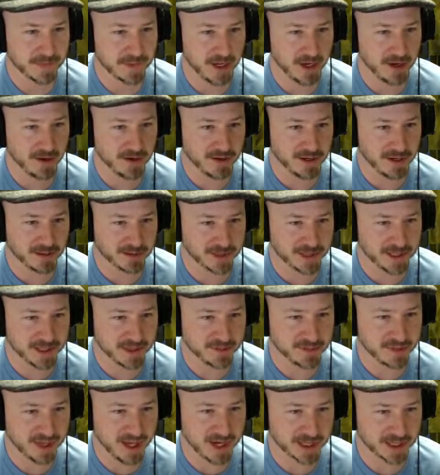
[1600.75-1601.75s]
Oh, yep, see,
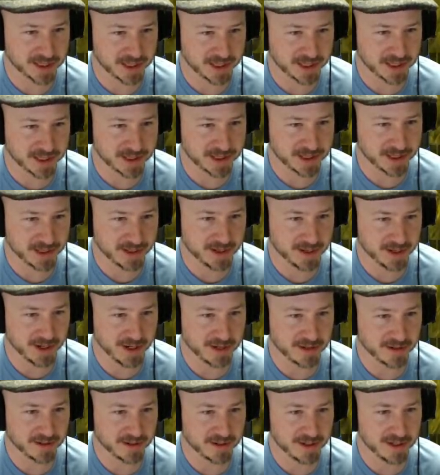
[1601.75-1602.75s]
it blocks us.
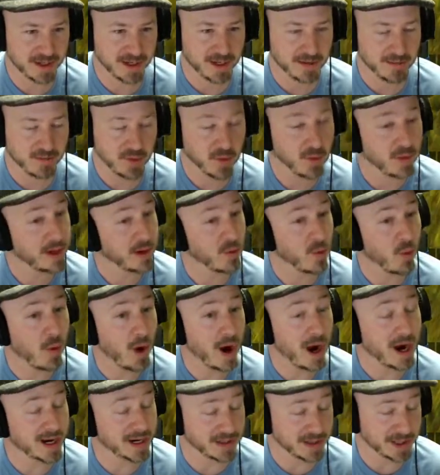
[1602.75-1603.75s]
Okay. But we can
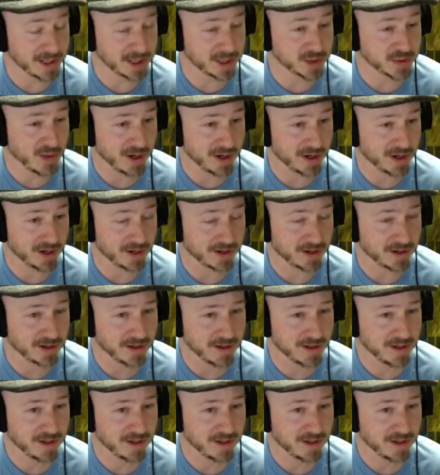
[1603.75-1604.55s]
walk in this water.